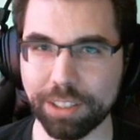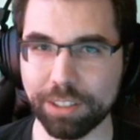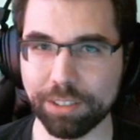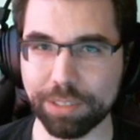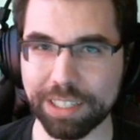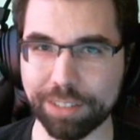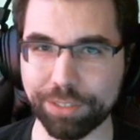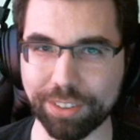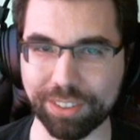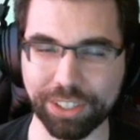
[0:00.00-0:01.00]
we have
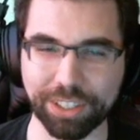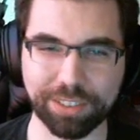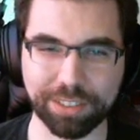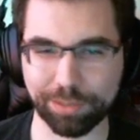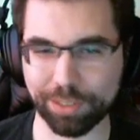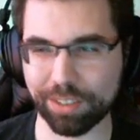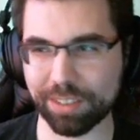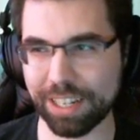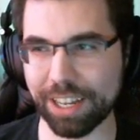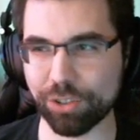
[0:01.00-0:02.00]
this list of
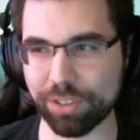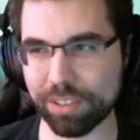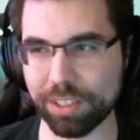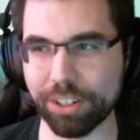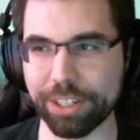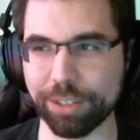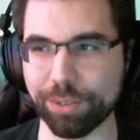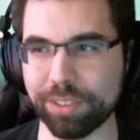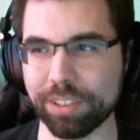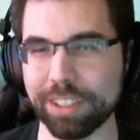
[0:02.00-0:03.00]
instant action
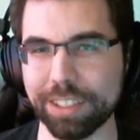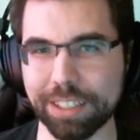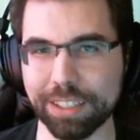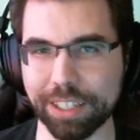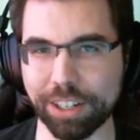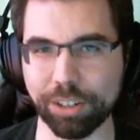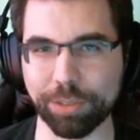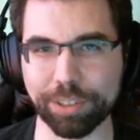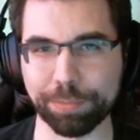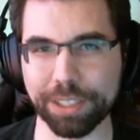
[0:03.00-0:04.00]
scenarios, and they
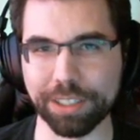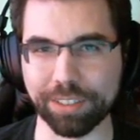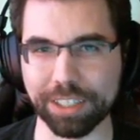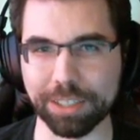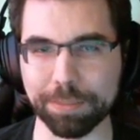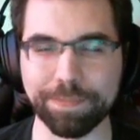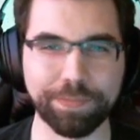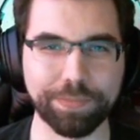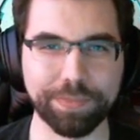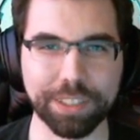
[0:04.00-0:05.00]
always play the same.
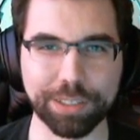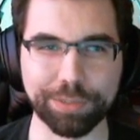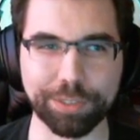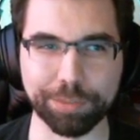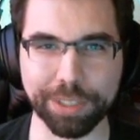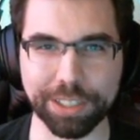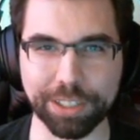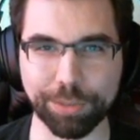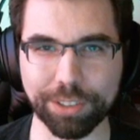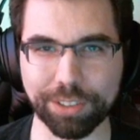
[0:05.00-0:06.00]
If you've played
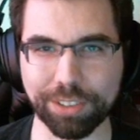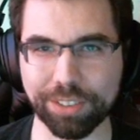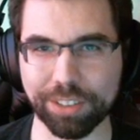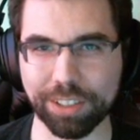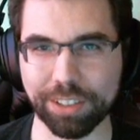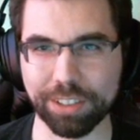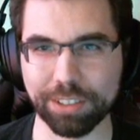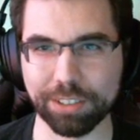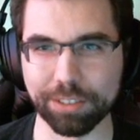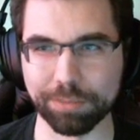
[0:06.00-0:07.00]
it once,
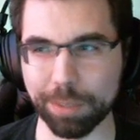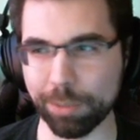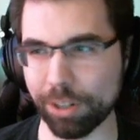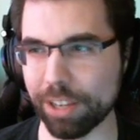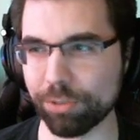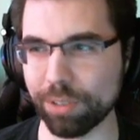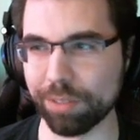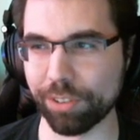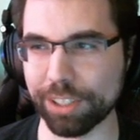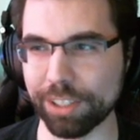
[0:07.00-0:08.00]
you've memorized where
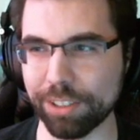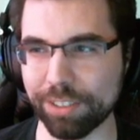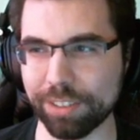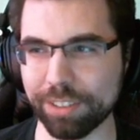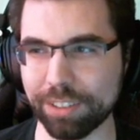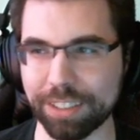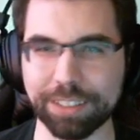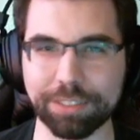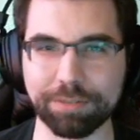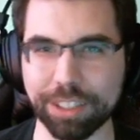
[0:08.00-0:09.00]
everything is,
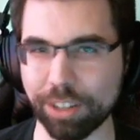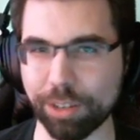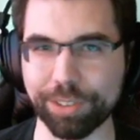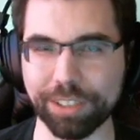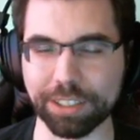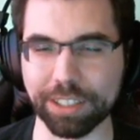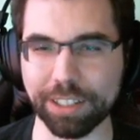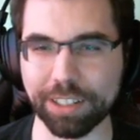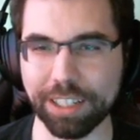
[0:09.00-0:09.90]
then it's always like that.